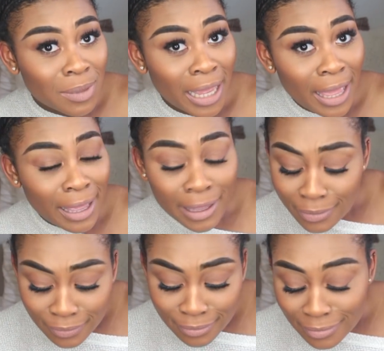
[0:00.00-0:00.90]
me
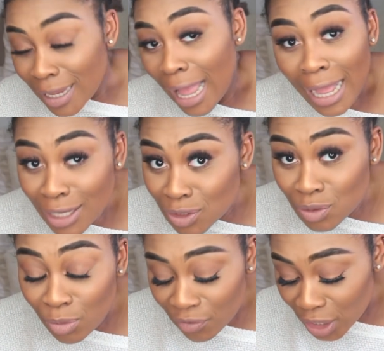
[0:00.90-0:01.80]
hair, I can do
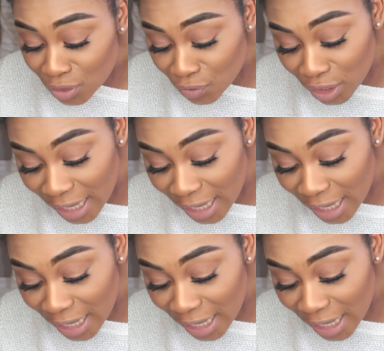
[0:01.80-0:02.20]
more videos for you